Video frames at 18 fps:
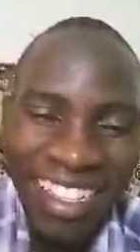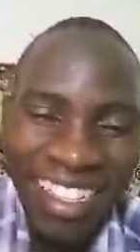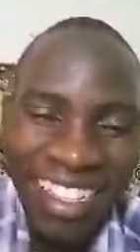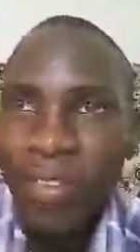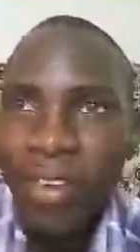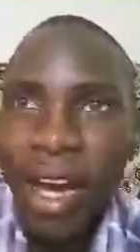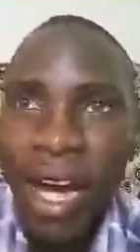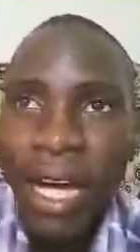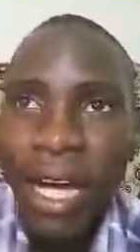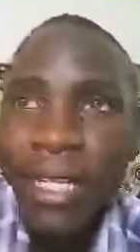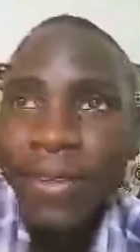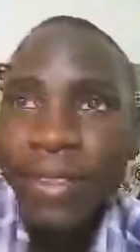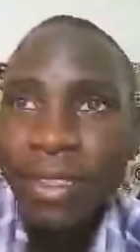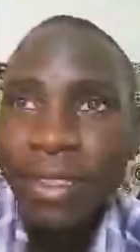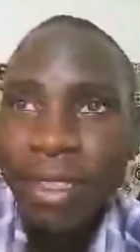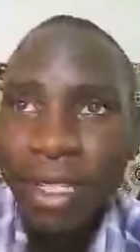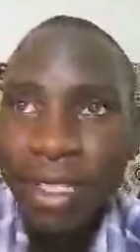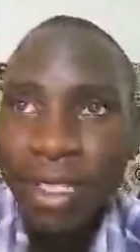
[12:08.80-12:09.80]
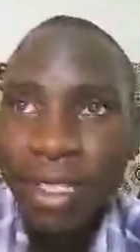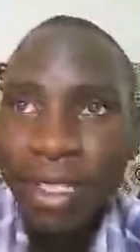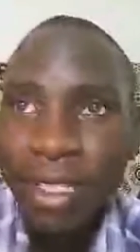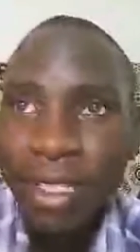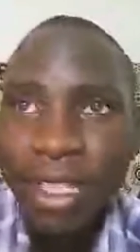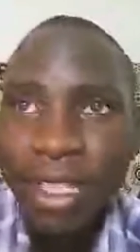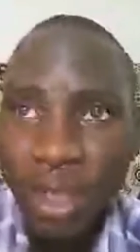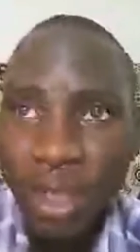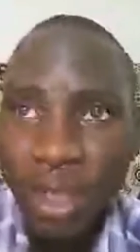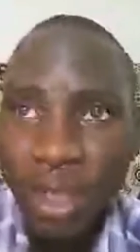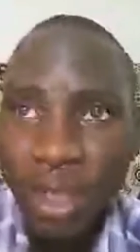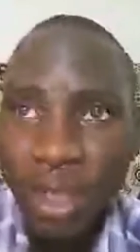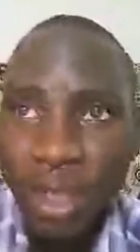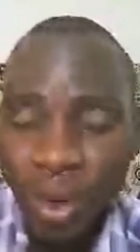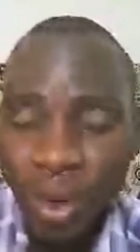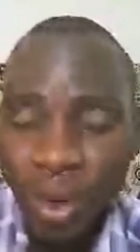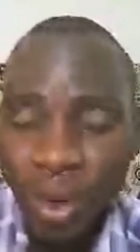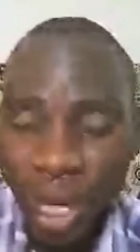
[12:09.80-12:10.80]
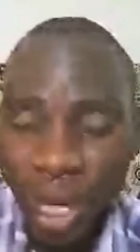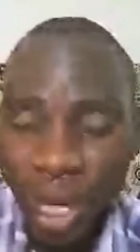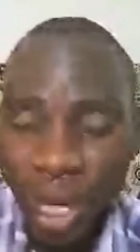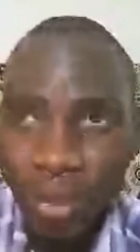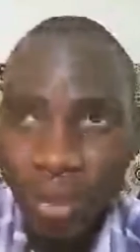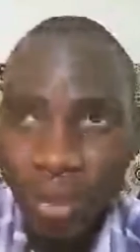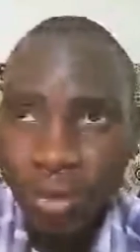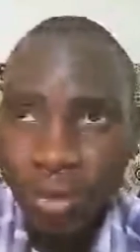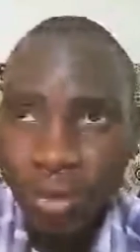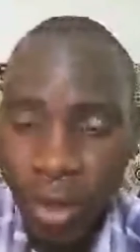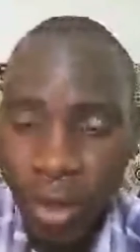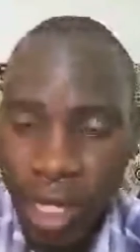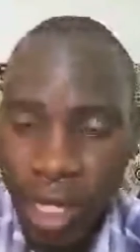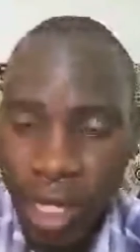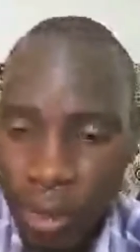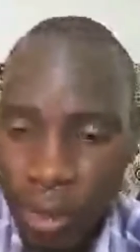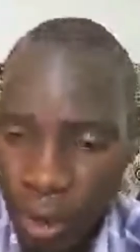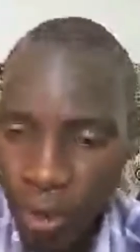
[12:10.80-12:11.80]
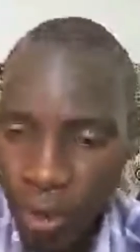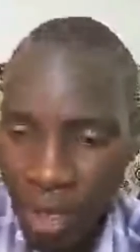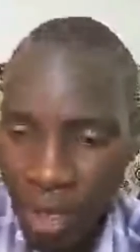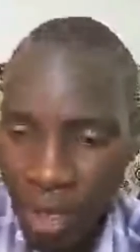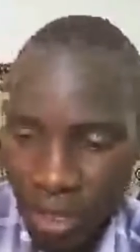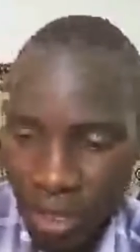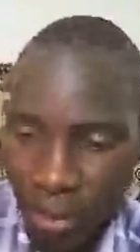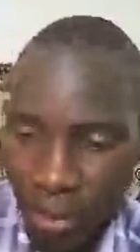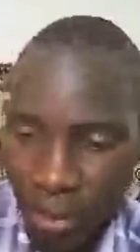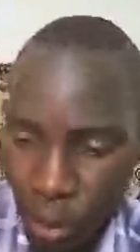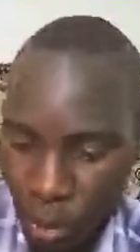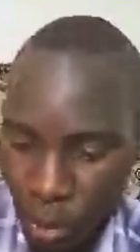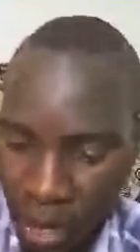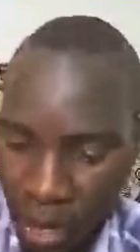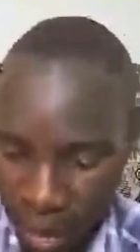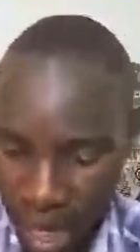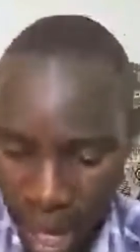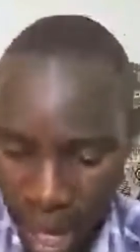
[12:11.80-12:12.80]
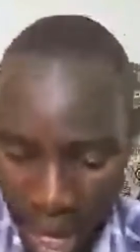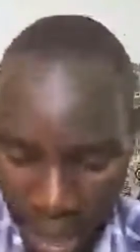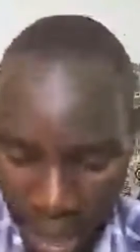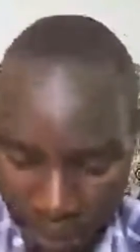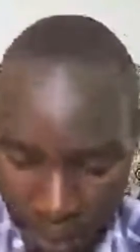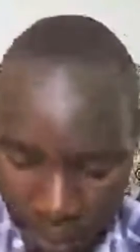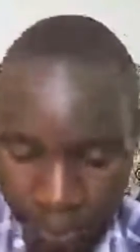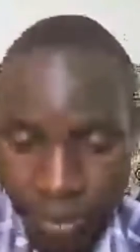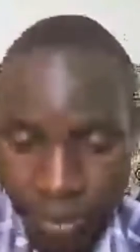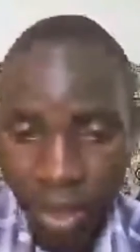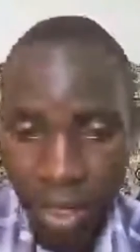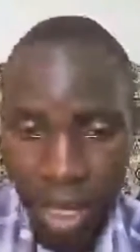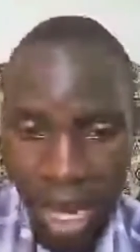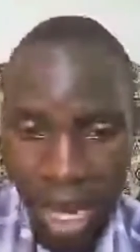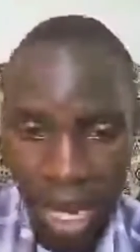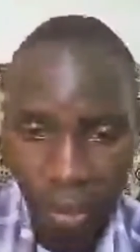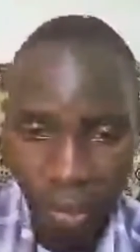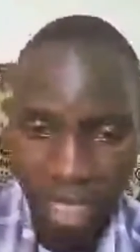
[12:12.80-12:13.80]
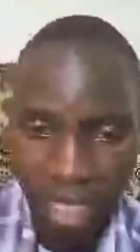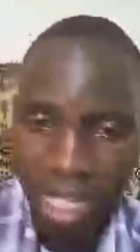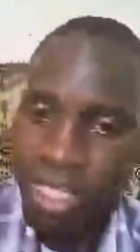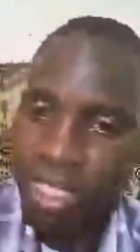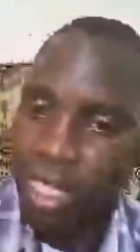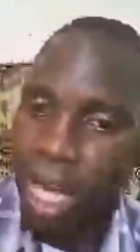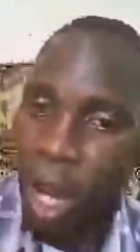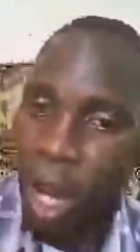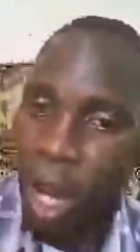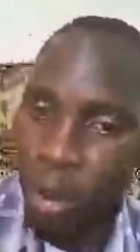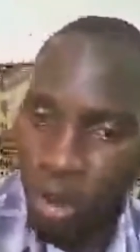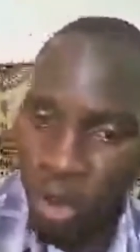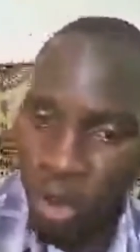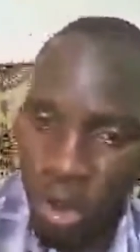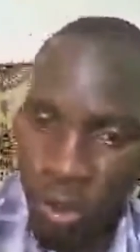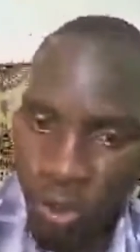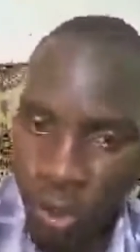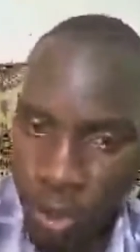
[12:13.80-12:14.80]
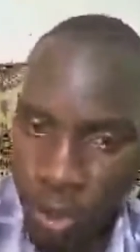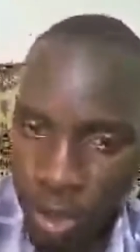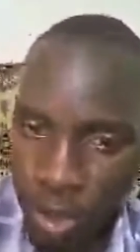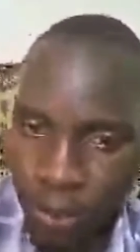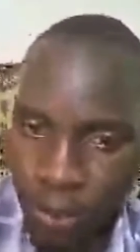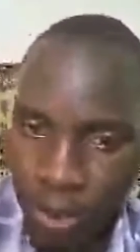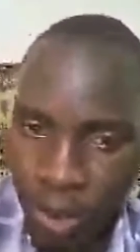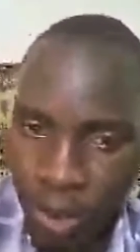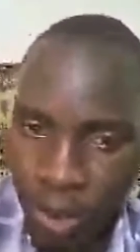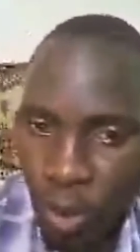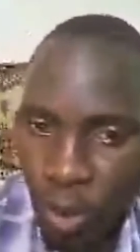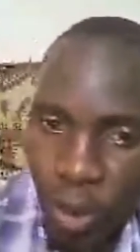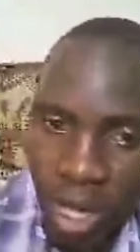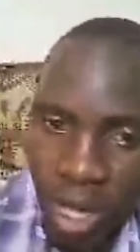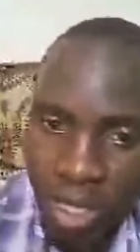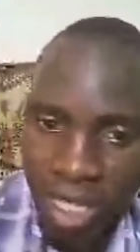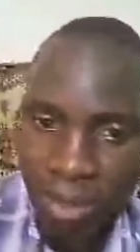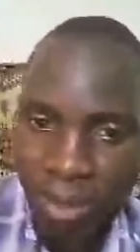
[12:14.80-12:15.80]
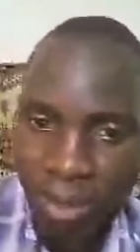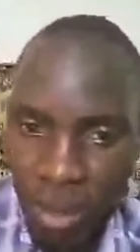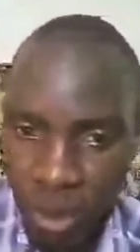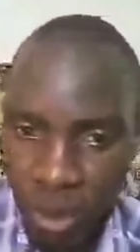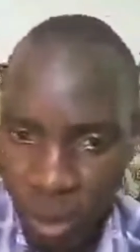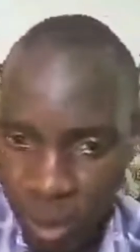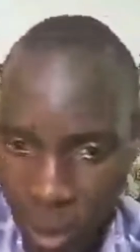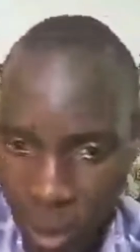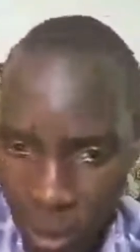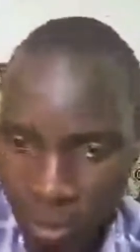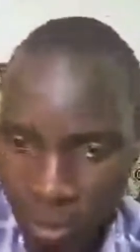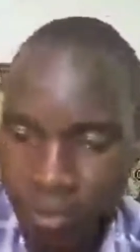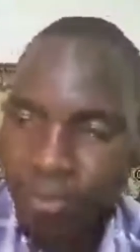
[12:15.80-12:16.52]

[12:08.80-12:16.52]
To be fair, it will be working for us when we have some, when we have a hub and just outsource for jobs. We work them in Drupal.